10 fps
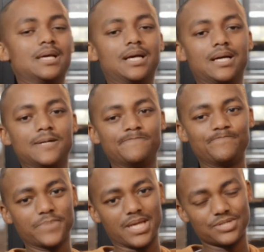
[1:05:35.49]

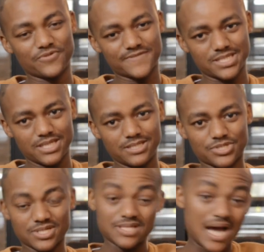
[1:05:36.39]
Um, as you've seen,
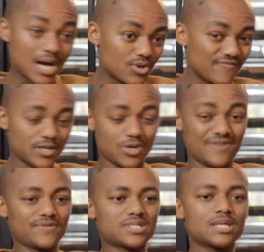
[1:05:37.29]
just out of a
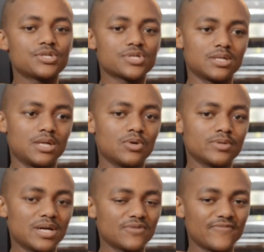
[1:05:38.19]
conversation alone,
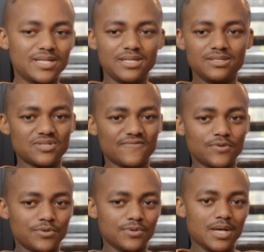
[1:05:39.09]
out of an
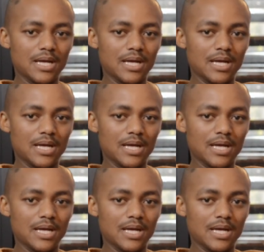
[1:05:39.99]
interview,